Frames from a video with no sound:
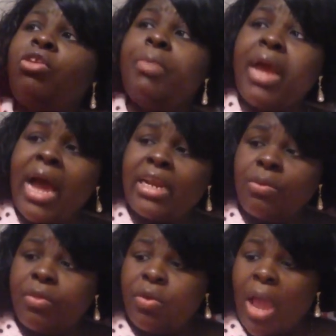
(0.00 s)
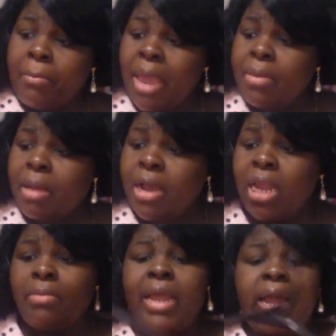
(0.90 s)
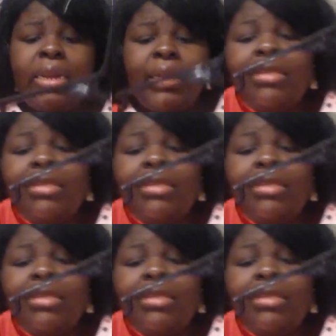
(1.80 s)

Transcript: to be honest with you, I, maybe I'm colorblind.